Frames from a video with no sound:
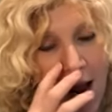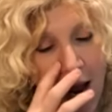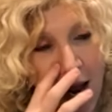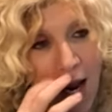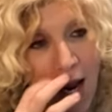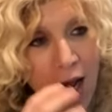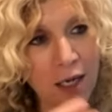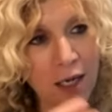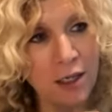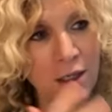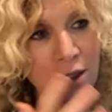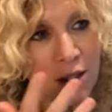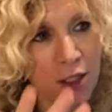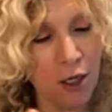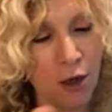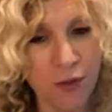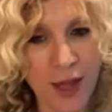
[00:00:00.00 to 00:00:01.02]
And,
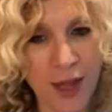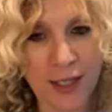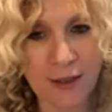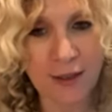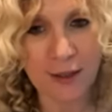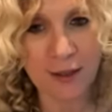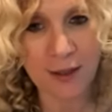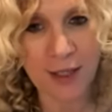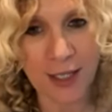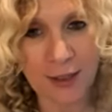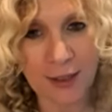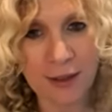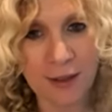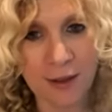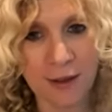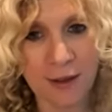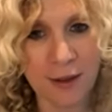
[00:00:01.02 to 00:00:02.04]
you know, that's,
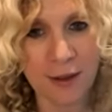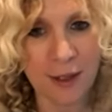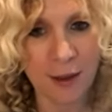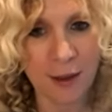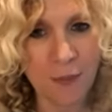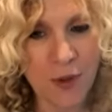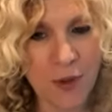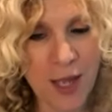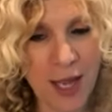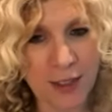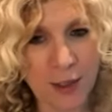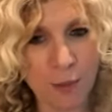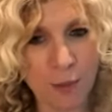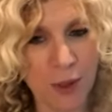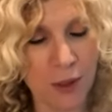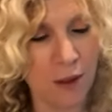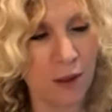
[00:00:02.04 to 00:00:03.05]
that's, that's
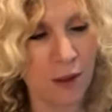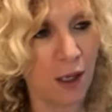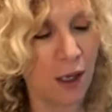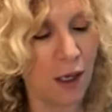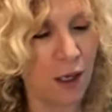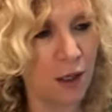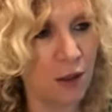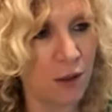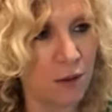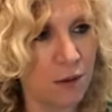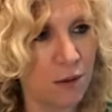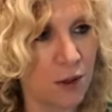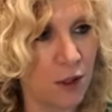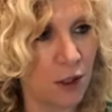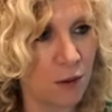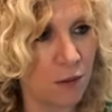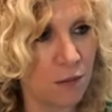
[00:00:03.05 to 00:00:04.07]
been, uh,
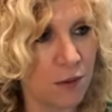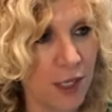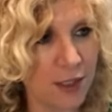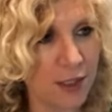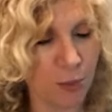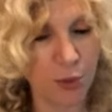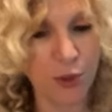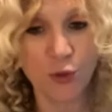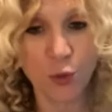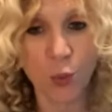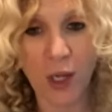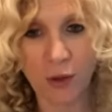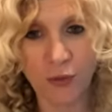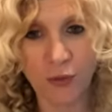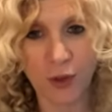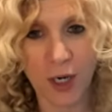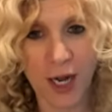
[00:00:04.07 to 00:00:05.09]
you know, that's proved
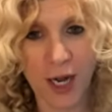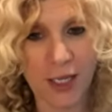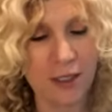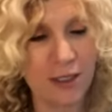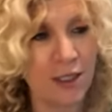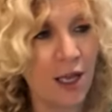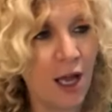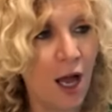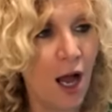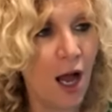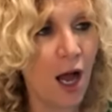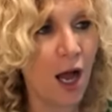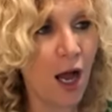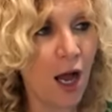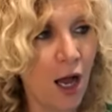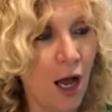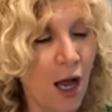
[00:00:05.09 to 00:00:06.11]
well for us,
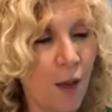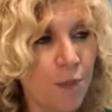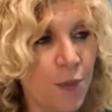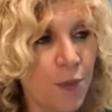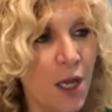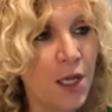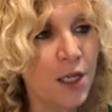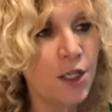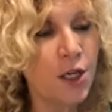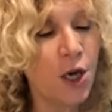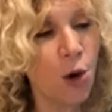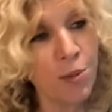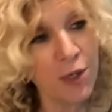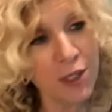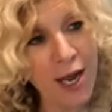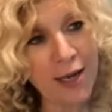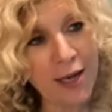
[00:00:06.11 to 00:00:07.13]
yeah. um, you know,
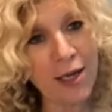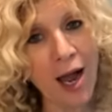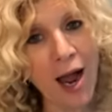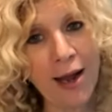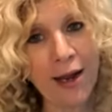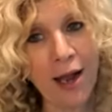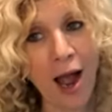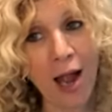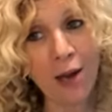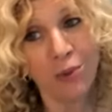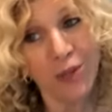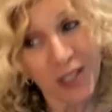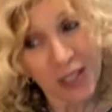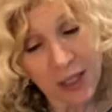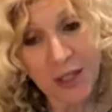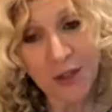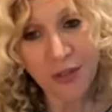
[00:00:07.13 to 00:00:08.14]
but I, I, I
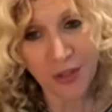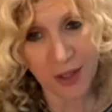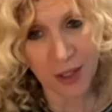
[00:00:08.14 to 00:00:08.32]
really